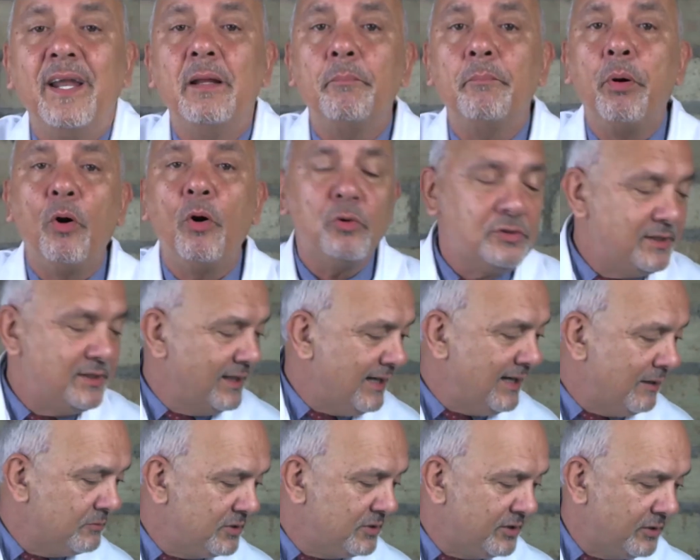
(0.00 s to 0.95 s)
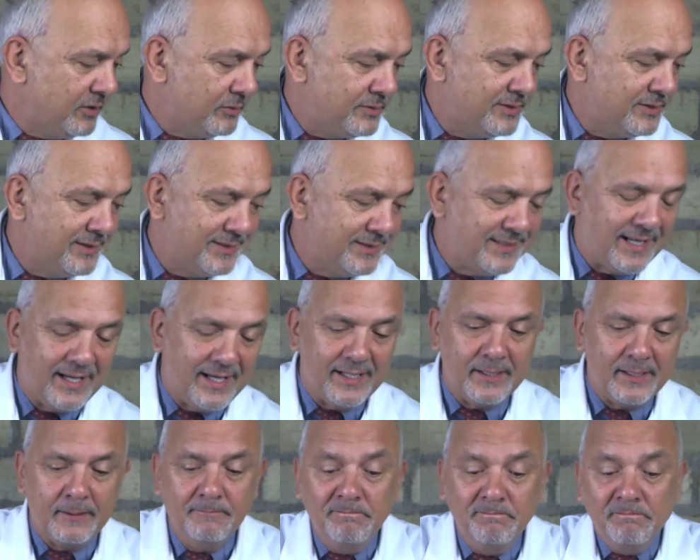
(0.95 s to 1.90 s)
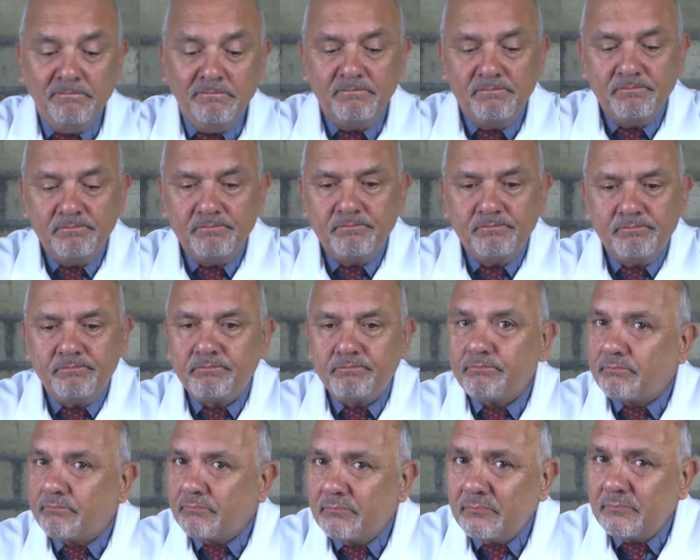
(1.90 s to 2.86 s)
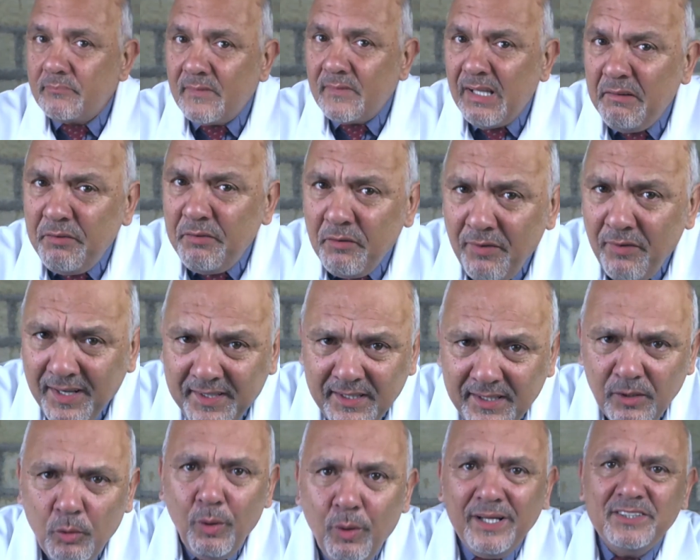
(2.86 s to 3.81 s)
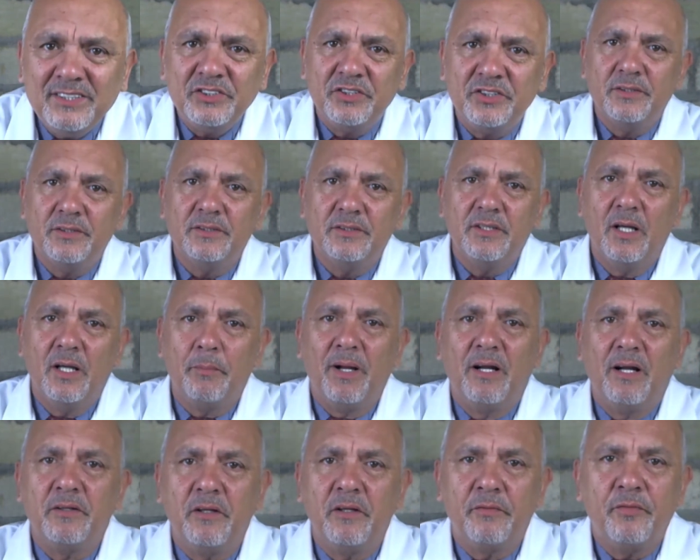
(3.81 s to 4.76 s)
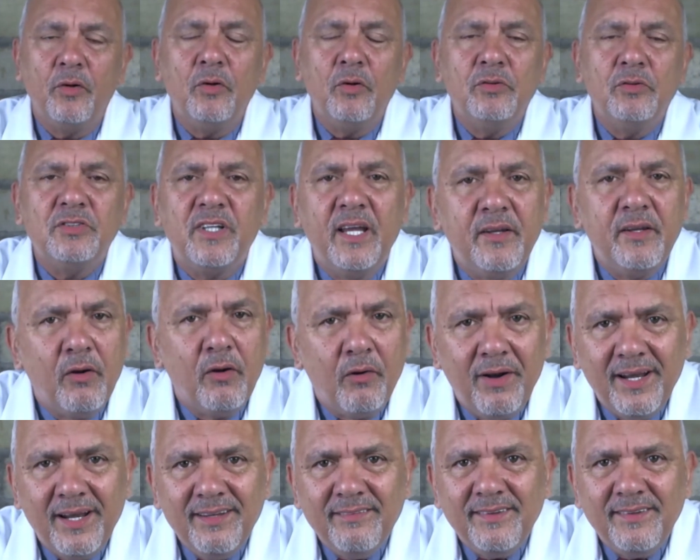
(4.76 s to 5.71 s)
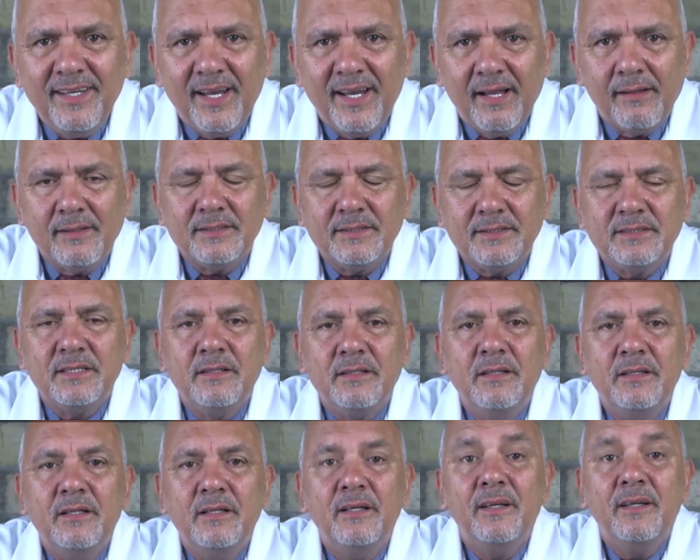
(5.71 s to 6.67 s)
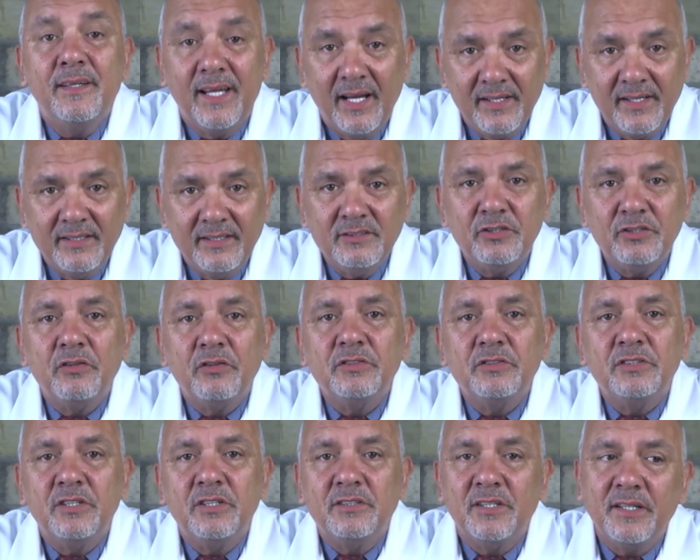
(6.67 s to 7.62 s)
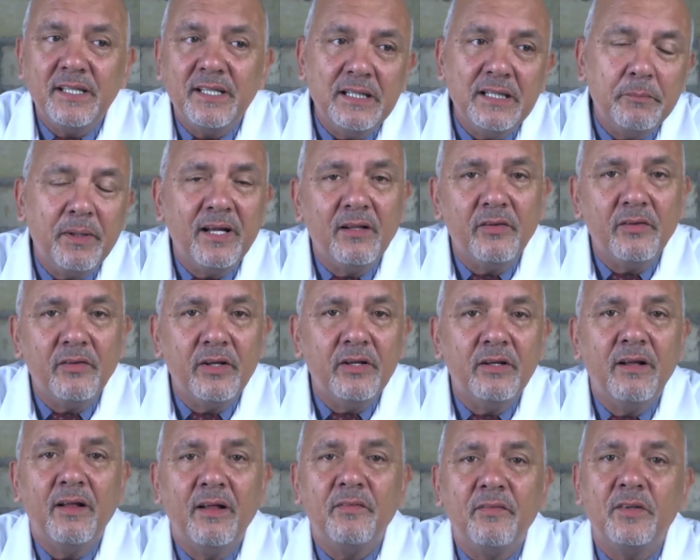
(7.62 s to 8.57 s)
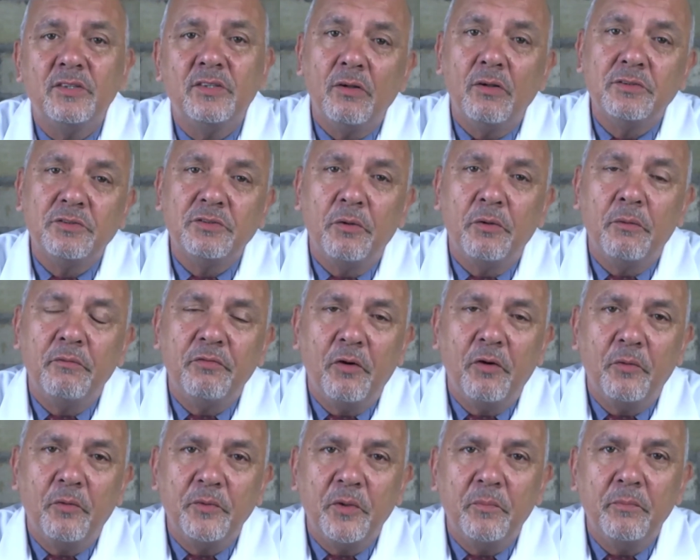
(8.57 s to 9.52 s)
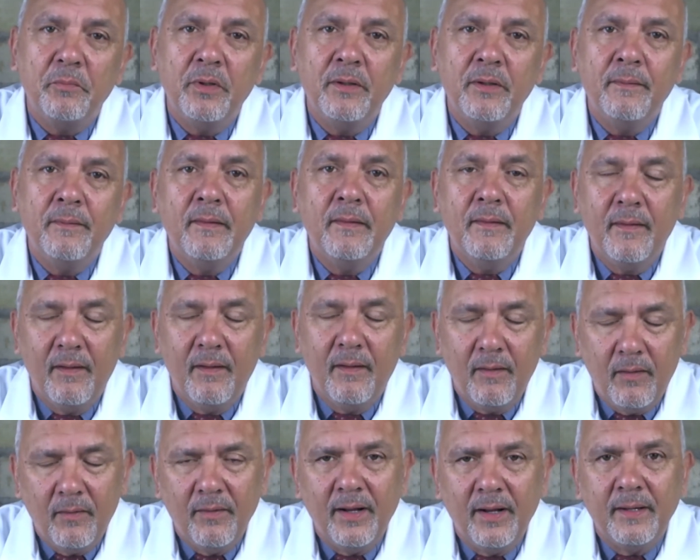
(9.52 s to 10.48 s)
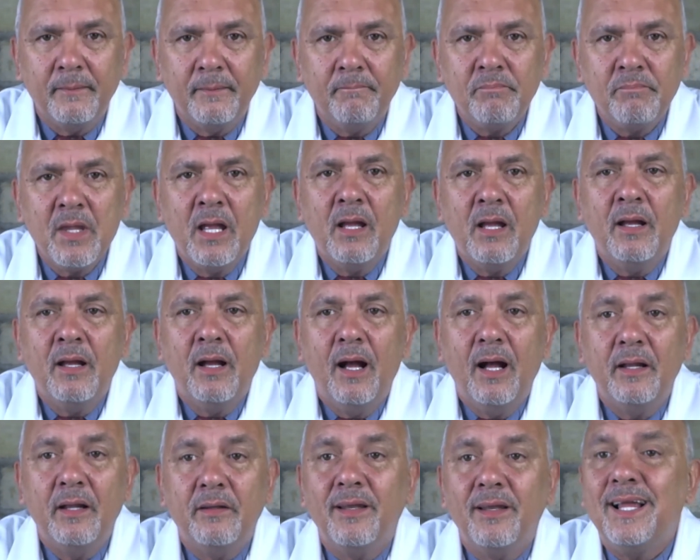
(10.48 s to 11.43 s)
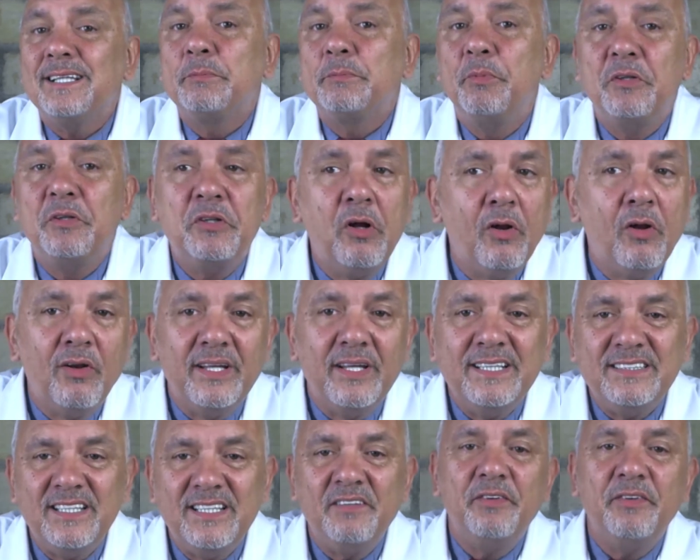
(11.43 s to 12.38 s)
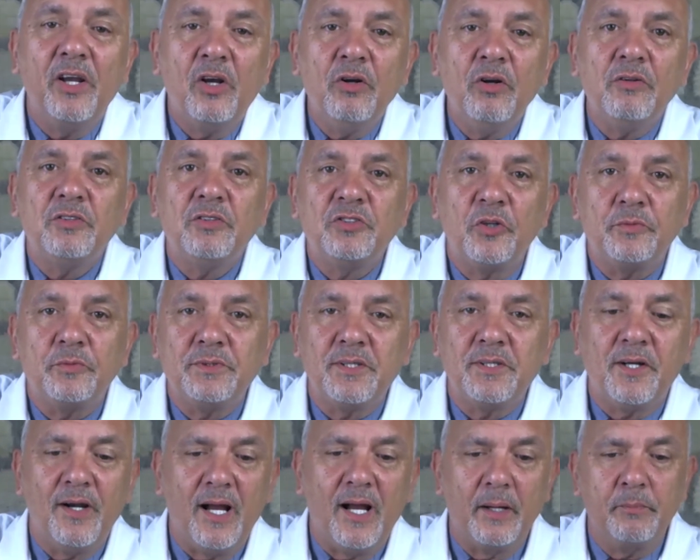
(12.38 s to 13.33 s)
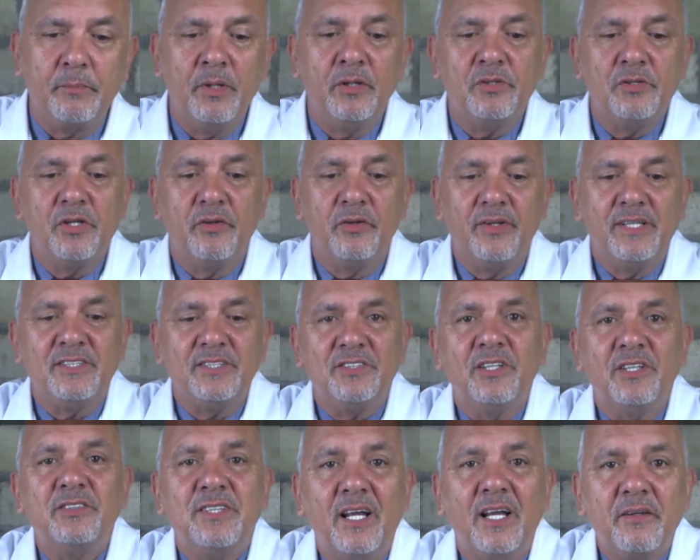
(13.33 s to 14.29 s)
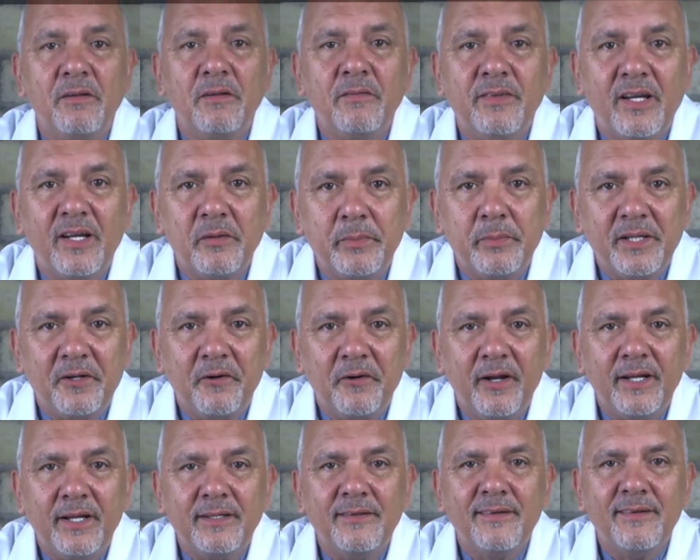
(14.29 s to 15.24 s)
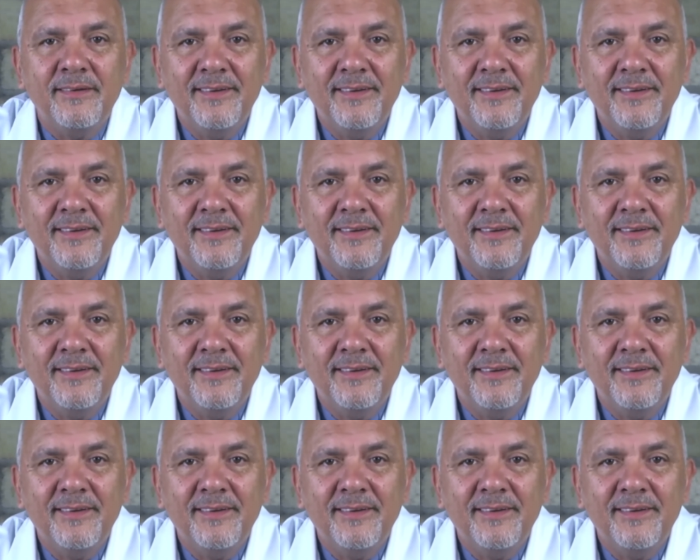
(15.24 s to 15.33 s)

it posted out to you today. If you have any questions about your foreskin or anything else, get in touch. There's an email there, and there's also a phone number. All right. And last but not least, if you could subscribe to this channel, that'd be great.